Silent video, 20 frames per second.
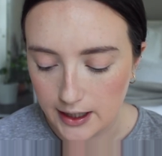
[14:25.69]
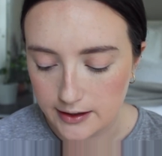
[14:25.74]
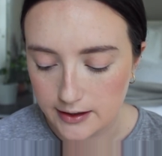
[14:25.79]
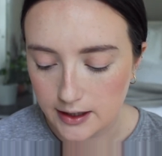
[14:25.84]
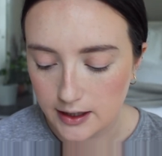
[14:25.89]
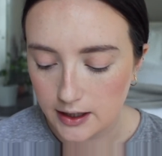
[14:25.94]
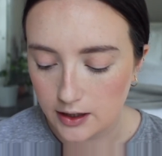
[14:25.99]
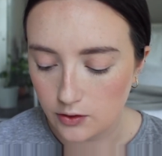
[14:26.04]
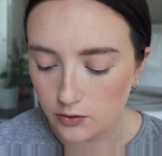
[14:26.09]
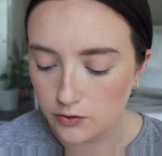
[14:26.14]
And
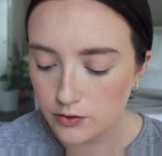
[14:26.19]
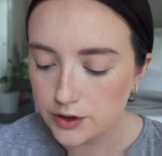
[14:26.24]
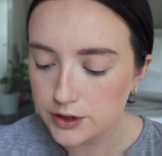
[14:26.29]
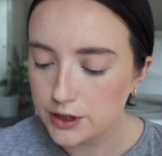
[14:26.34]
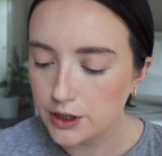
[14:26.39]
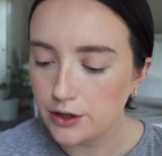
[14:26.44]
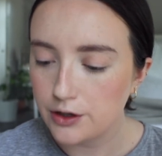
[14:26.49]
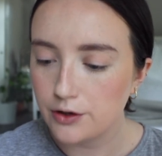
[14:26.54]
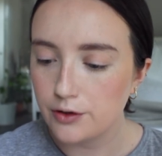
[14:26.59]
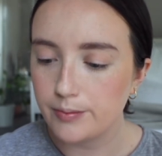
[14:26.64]
then I
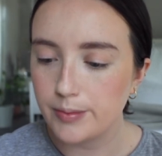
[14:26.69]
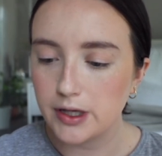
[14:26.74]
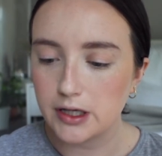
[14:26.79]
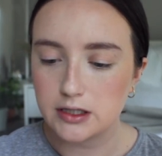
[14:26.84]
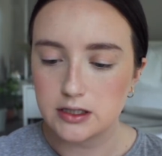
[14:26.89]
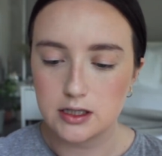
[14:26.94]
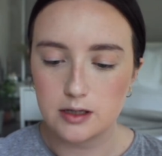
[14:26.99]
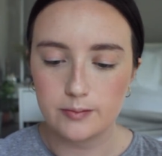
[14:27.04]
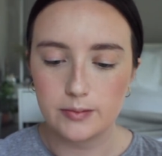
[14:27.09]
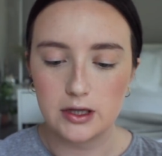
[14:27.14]
also
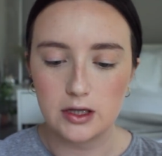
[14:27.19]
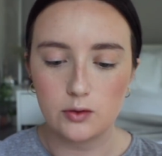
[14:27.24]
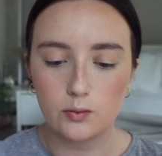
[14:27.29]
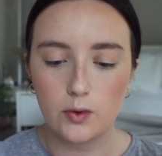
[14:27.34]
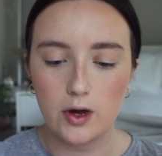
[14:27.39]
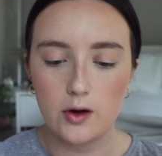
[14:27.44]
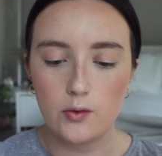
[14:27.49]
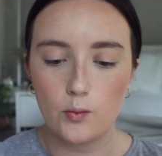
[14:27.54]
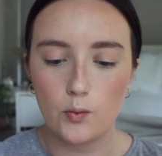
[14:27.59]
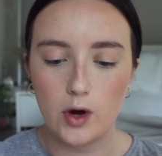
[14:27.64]
picked up the
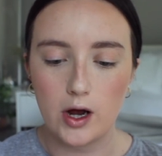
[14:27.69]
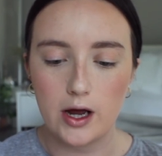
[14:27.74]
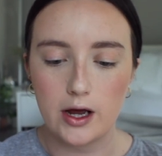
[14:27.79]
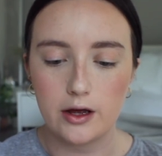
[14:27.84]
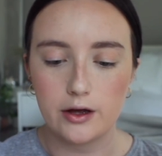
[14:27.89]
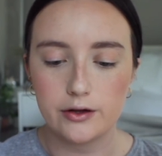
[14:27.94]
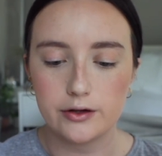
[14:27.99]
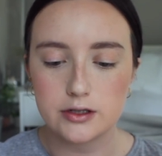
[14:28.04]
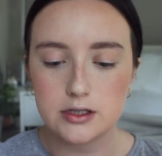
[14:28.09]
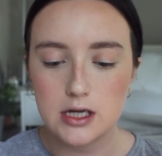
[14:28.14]
Wet n
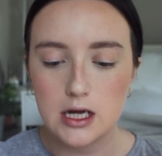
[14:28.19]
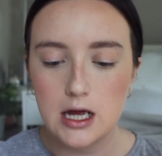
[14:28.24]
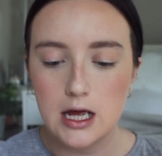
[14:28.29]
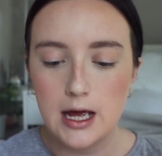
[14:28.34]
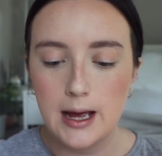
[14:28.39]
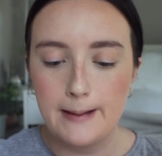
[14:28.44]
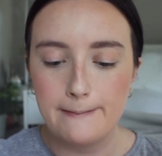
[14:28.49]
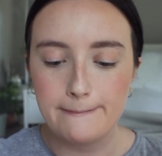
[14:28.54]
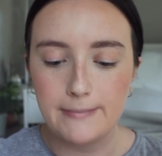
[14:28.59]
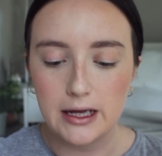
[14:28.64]
Wild
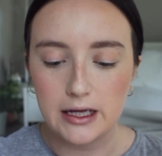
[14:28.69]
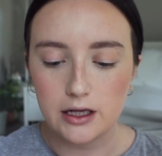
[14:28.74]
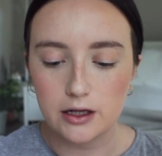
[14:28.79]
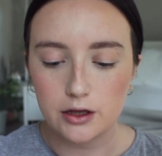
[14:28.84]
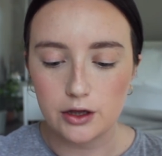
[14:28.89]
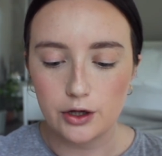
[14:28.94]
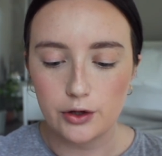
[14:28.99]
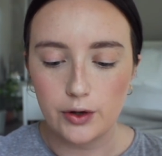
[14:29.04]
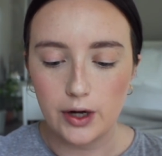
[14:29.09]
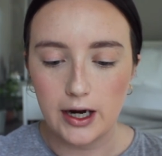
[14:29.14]
Mega
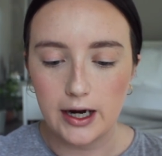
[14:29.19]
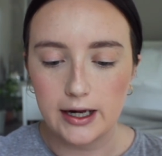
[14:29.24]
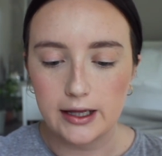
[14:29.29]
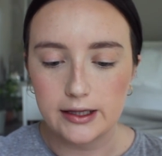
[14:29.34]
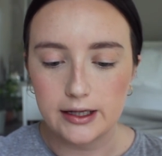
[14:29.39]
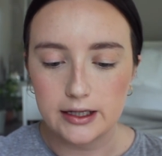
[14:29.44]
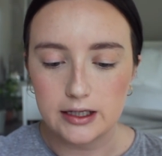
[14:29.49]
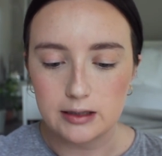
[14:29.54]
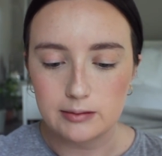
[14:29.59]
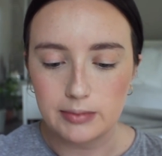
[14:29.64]
Glow
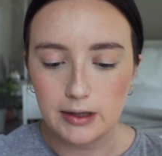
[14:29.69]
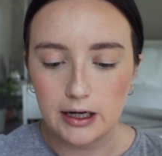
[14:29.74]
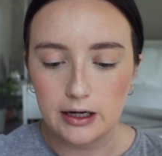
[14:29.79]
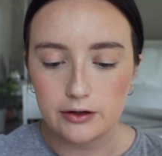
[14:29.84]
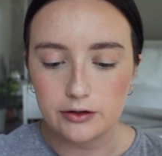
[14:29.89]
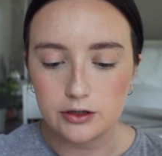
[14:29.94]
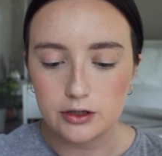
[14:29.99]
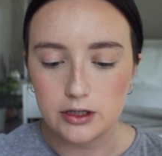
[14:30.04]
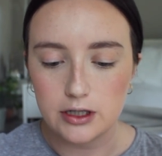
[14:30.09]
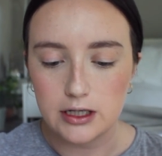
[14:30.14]
Highlighting
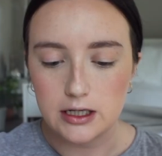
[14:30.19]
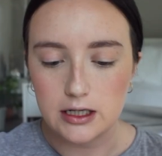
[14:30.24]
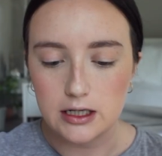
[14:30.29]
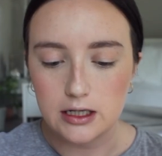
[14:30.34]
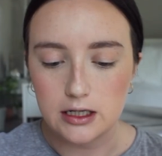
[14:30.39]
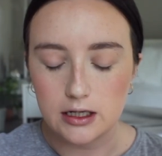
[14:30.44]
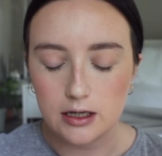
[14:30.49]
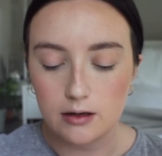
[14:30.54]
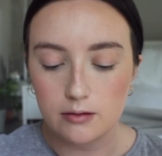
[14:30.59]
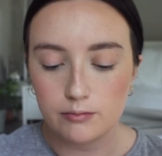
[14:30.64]
Powder
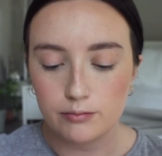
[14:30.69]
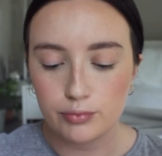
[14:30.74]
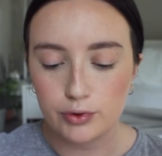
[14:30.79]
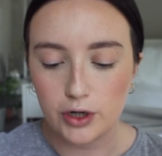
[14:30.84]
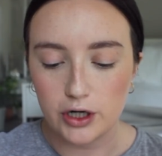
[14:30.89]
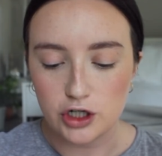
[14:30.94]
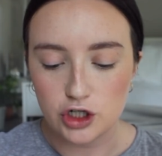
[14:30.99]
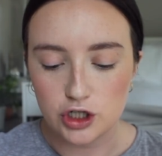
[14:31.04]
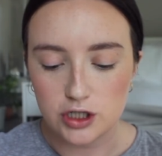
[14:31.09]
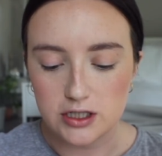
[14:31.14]
in
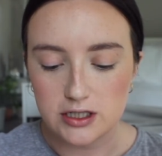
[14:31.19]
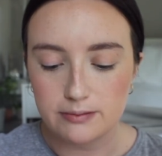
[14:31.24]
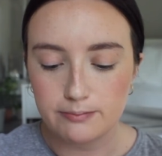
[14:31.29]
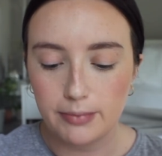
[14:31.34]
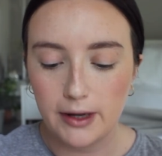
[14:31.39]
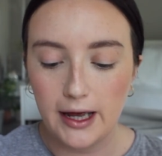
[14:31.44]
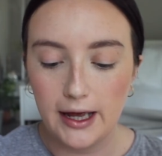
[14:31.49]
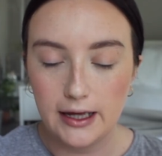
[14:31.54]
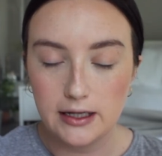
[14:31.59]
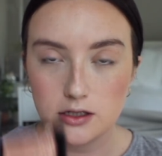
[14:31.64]
Precious
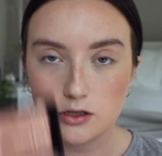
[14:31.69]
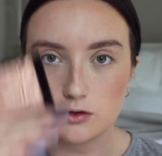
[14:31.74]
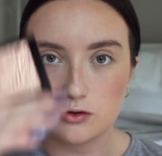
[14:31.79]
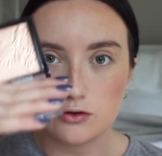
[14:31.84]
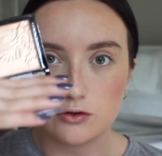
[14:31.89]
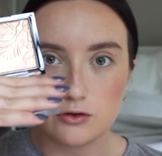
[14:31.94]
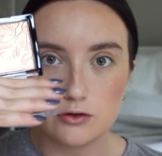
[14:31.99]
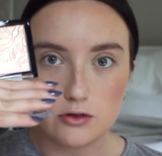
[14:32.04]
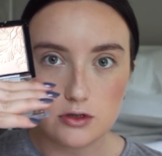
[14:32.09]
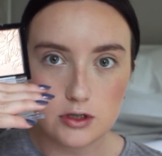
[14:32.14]

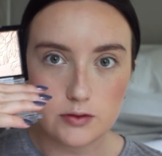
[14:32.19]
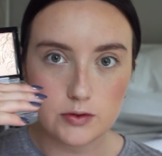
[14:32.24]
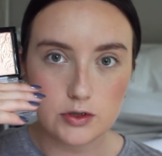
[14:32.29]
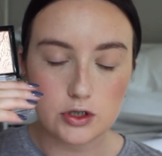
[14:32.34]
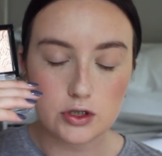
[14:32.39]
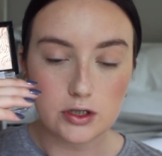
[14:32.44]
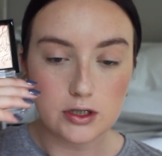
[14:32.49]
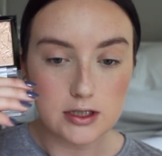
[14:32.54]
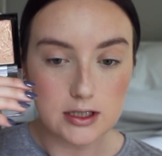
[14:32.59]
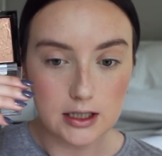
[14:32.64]
Petals,
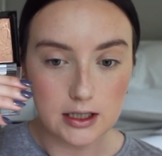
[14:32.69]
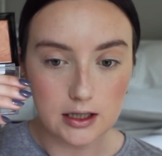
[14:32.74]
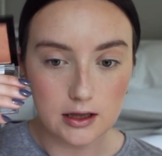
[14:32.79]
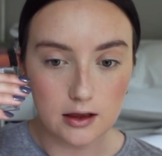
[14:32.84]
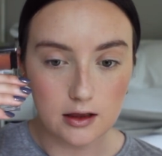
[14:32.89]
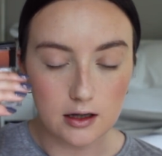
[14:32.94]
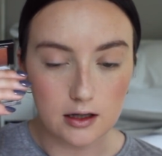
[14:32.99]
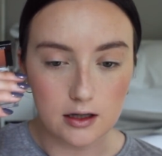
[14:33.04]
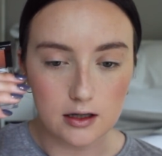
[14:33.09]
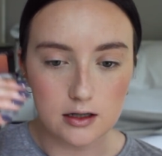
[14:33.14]
which looks like
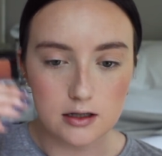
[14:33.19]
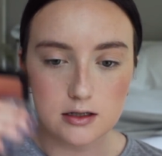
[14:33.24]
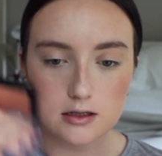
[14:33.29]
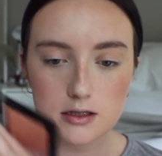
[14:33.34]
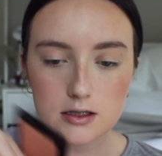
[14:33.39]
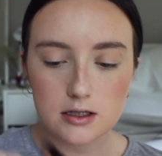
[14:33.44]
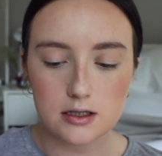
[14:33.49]
this.